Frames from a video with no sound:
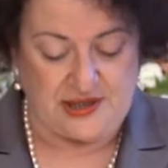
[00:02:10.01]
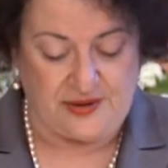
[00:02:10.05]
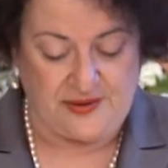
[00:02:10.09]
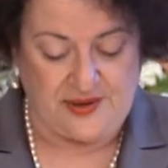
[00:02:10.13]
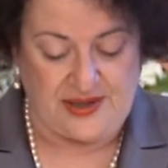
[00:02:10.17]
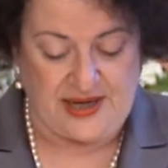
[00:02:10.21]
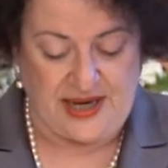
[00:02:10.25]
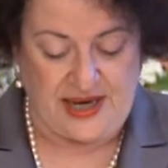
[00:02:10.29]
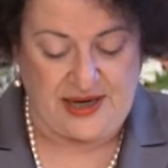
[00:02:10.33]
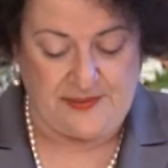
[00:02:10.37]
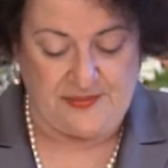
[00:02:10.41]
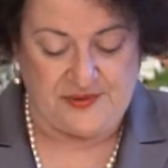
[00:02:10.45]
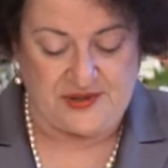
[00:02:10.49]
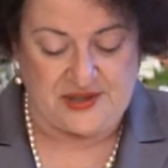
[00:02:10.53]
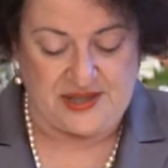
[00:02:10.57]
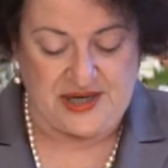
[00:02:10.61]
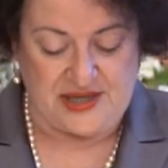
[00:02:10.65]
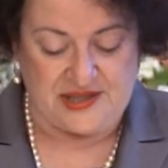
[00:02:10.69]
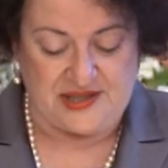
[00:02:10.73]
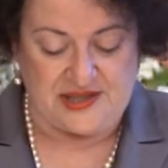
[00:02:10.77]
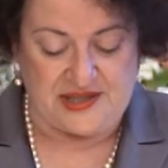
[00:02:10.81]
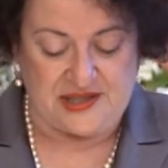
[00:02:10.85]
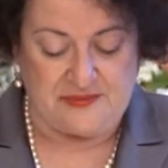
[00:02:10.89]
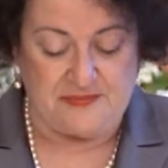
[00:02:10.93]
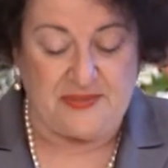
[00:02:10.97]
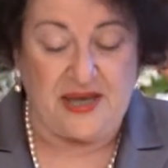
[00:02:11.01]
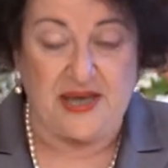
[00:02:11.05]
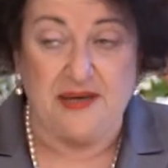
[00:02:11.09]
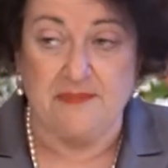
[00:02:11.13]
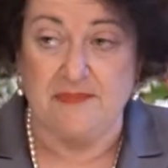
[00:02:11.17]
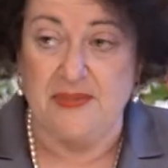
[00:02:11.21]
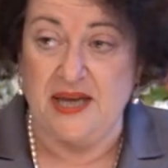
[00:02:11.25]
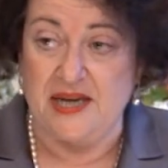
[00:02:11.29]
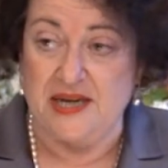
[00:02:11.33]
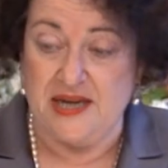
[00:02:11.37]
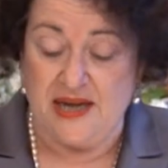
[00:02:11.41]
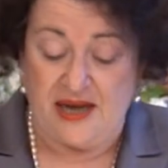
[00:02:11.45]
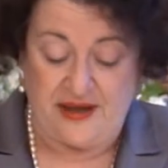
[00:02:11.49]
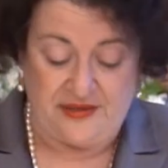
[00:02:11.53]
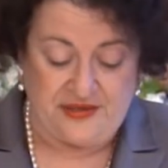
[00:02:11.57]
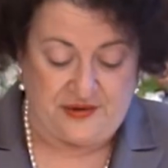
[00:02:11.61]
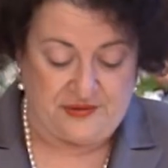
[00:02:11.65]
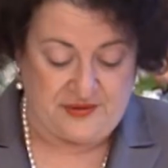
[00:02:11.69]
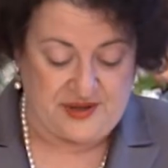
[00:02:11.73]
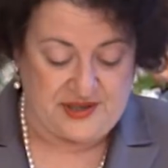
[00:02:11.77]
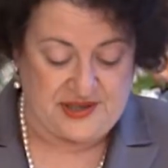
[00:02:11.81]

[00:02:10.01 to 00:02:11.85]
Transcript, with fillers: enabled us to make many other